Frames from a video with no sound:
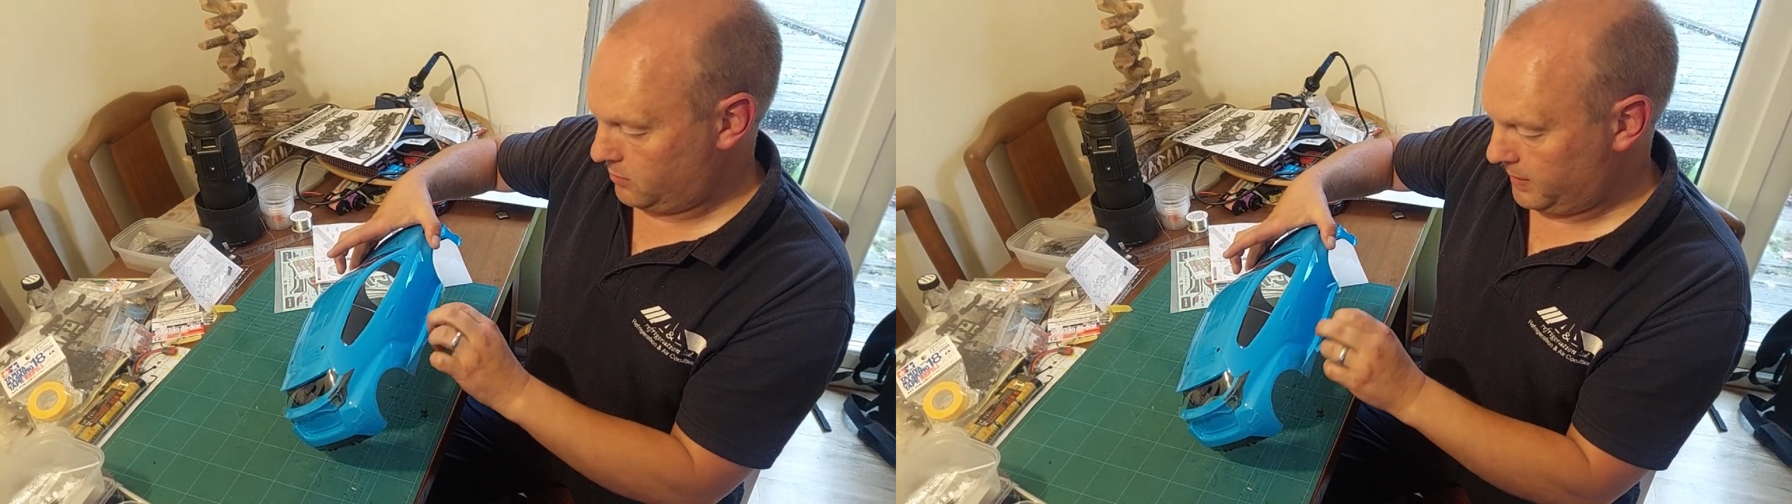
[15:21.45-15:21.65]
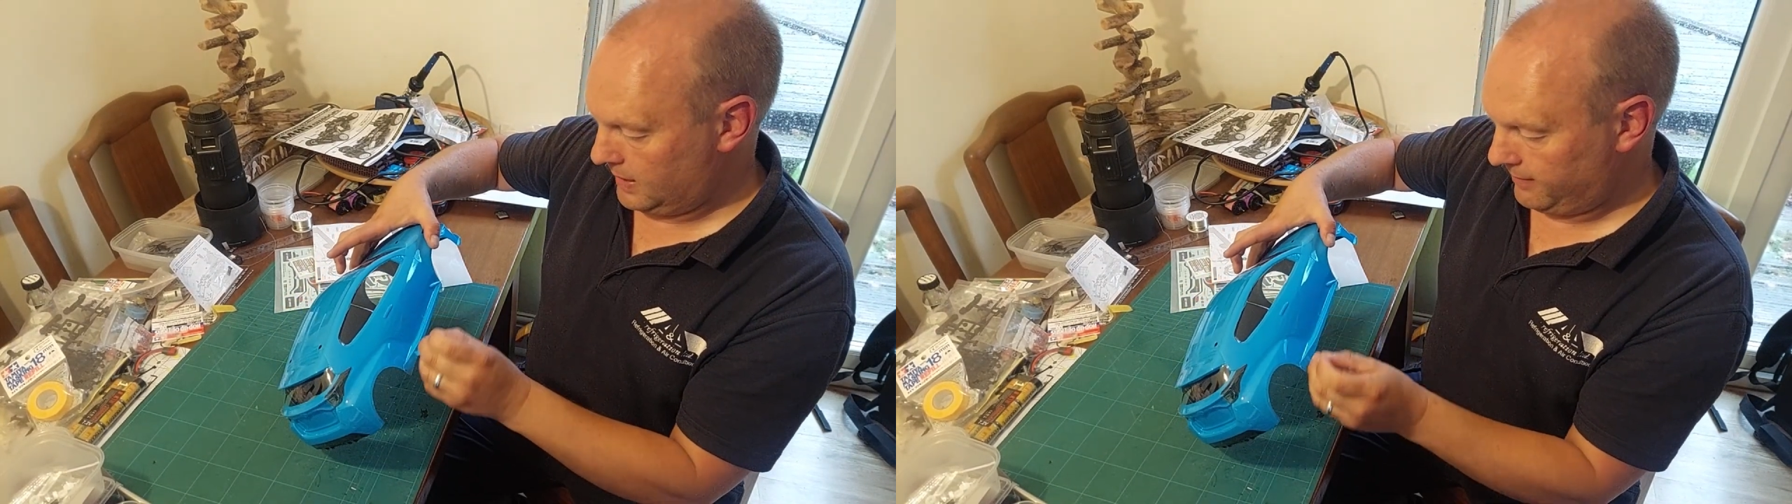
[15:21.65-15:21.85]
a
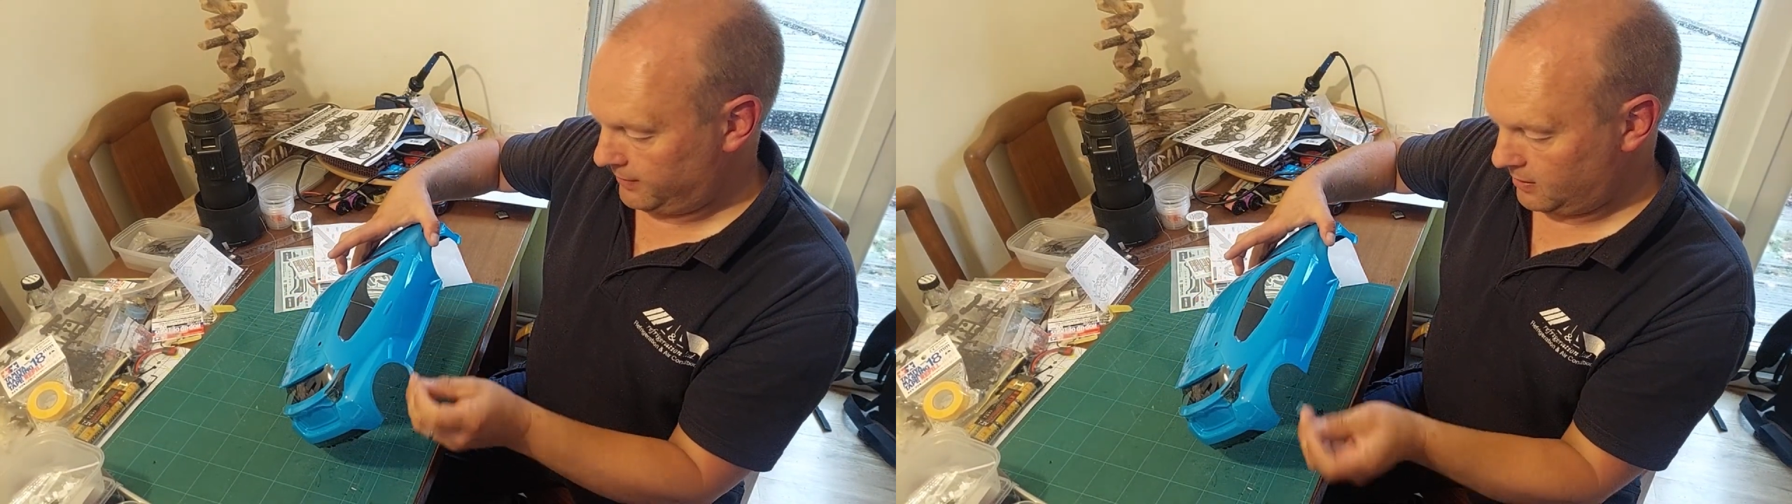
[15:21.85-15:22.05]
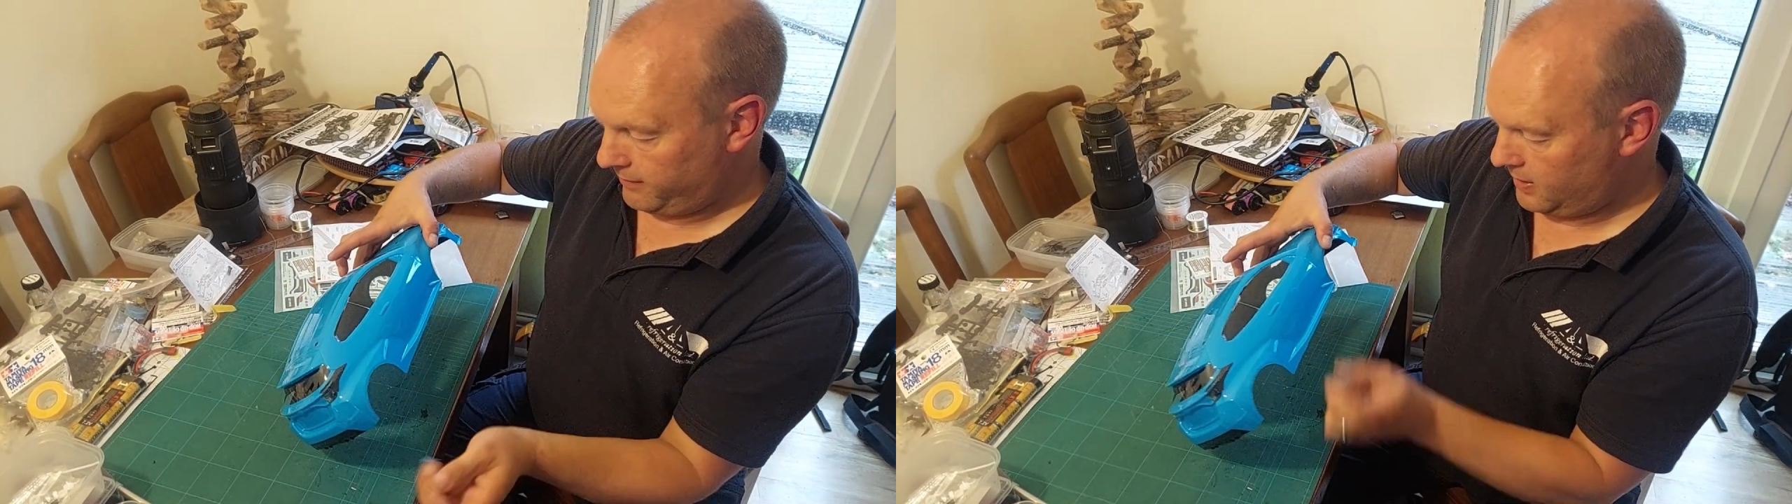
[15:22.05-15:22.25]
bit left
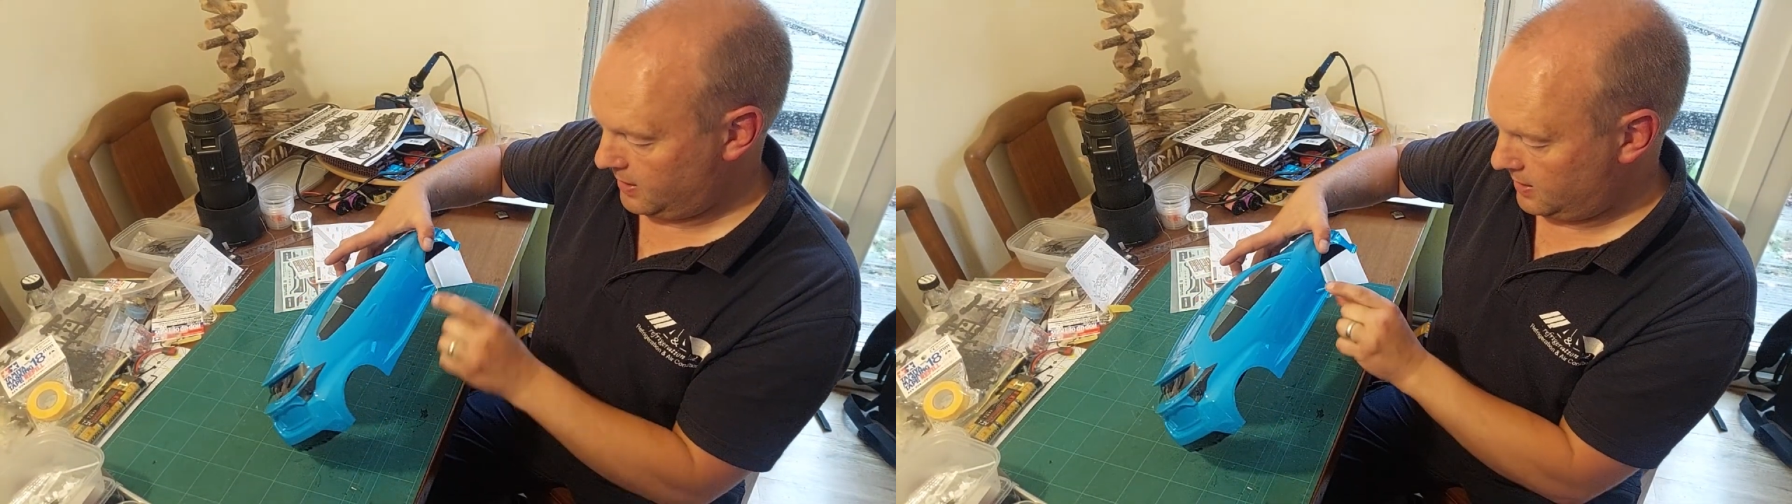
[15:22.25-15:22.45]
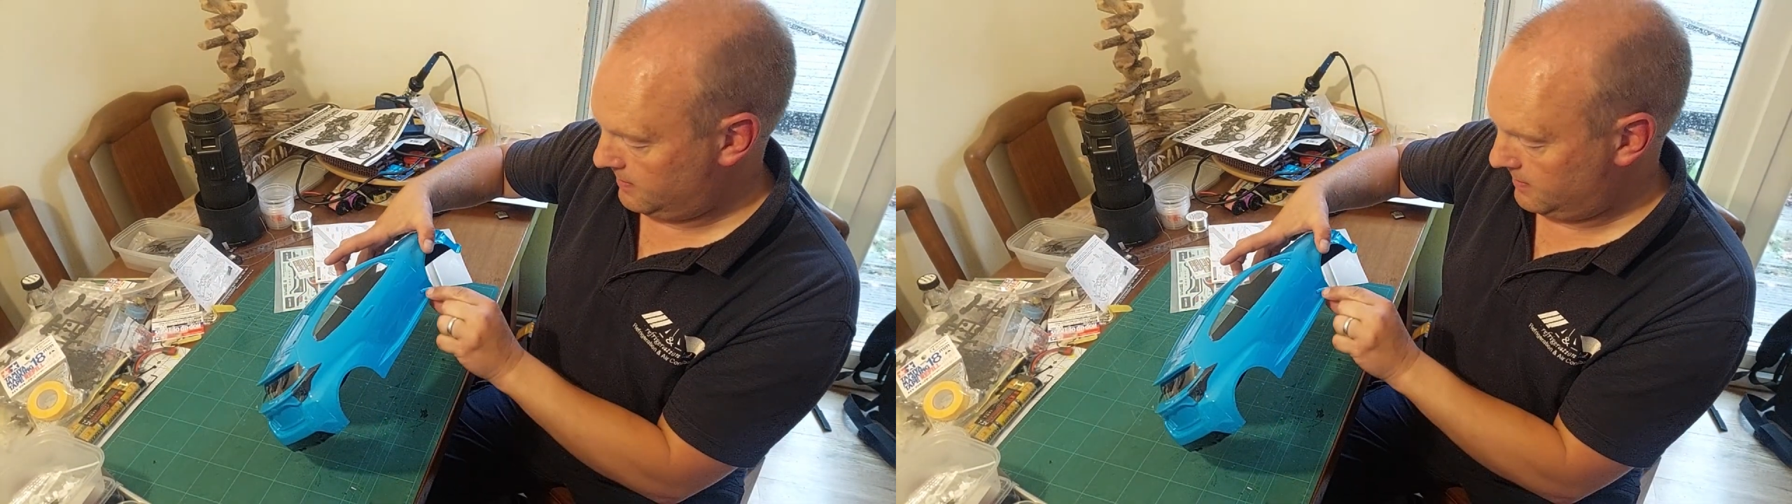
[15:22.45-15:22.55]
over there.